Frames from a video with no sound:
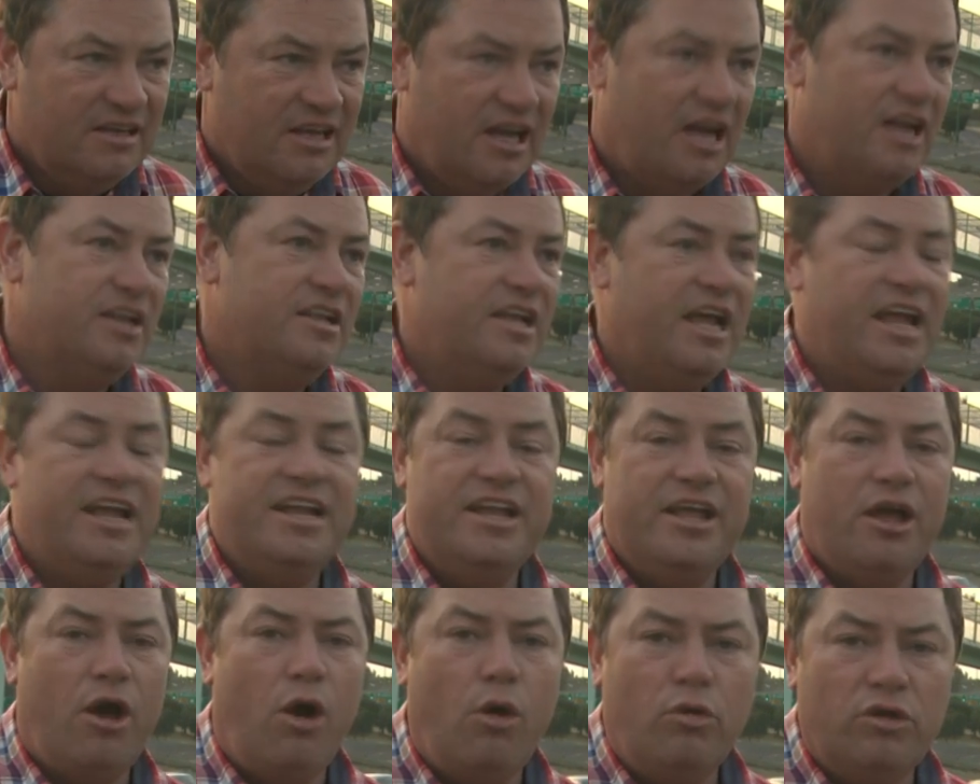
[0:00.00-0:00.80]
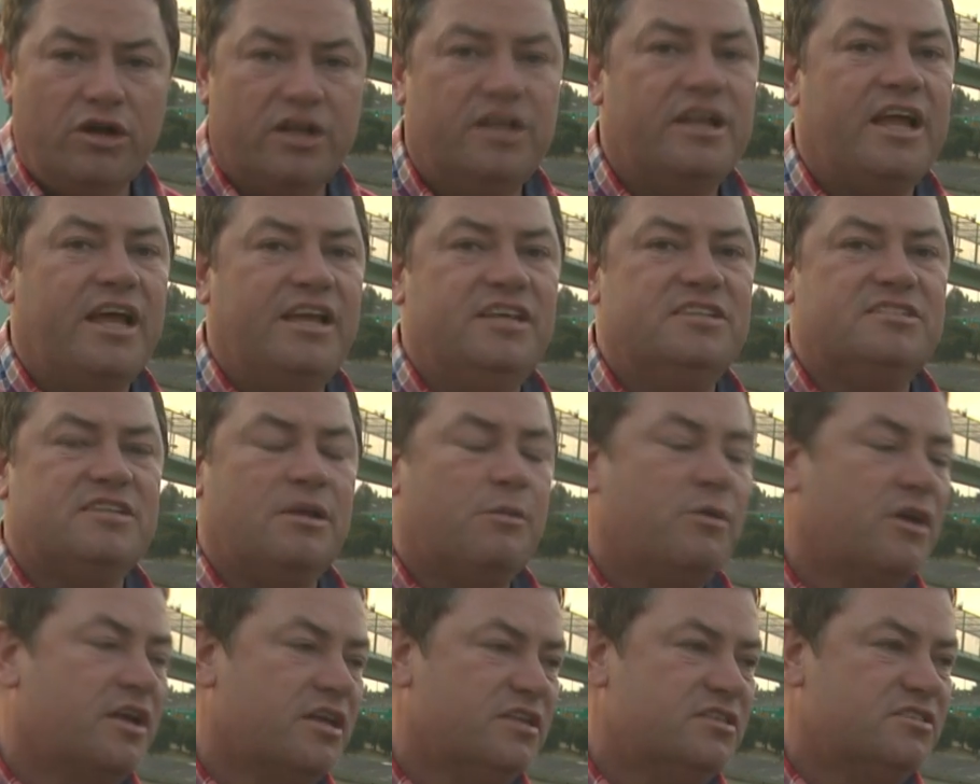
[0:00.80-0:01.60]
And in the olden days, they
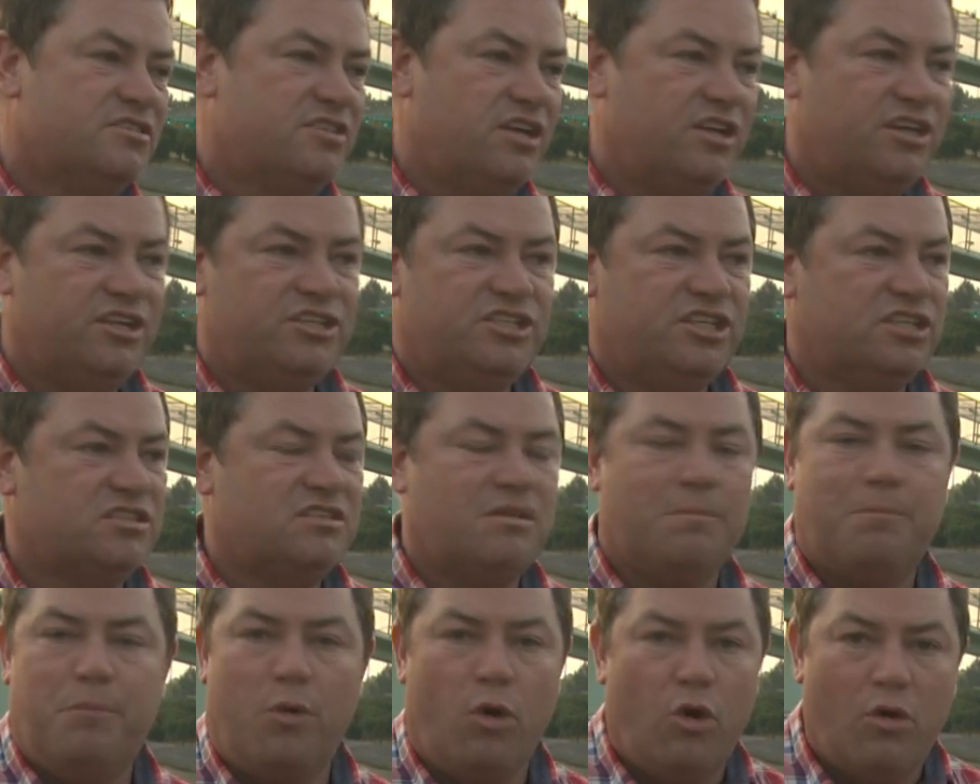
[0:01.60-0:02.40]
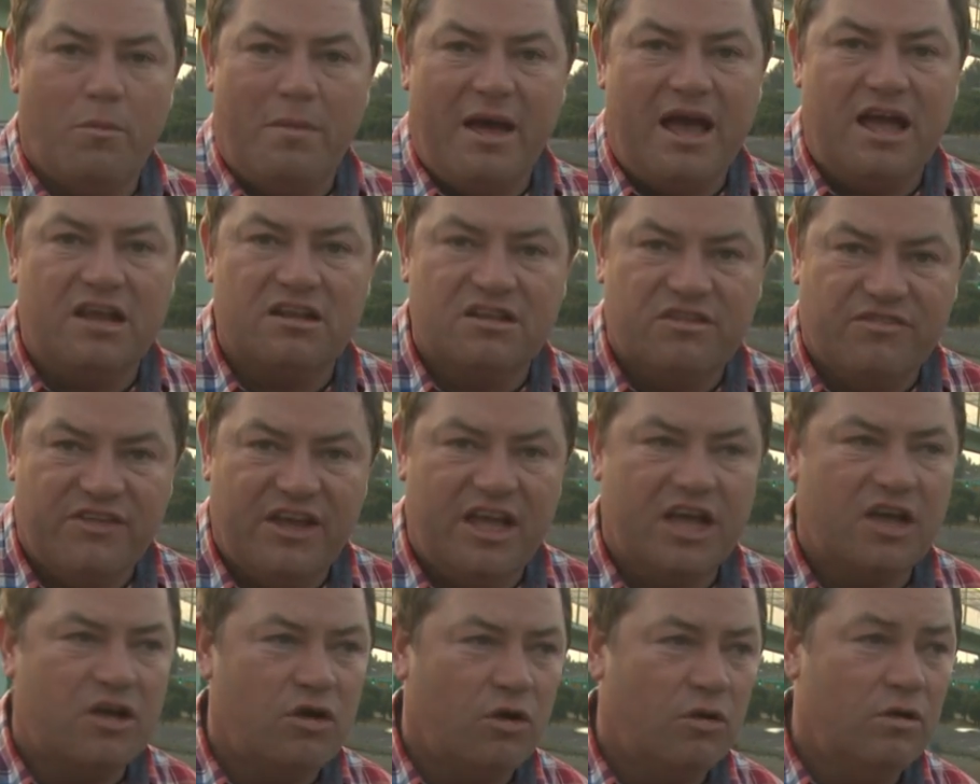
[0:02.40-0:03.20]
were considered just a poor man's
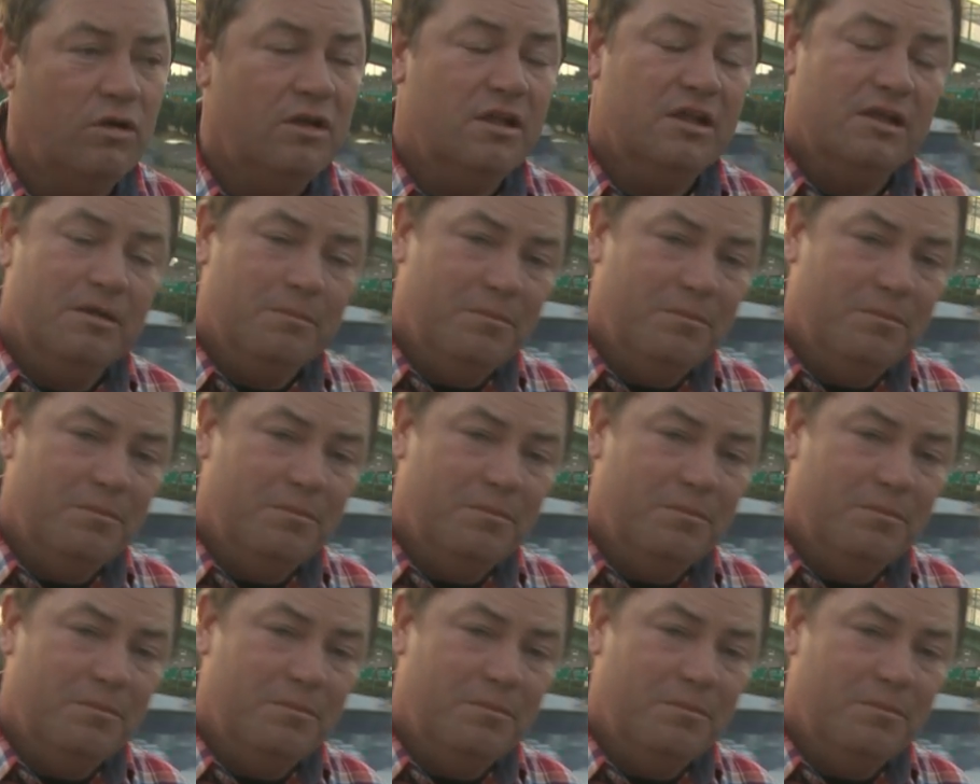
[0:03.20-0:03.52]
vehicle.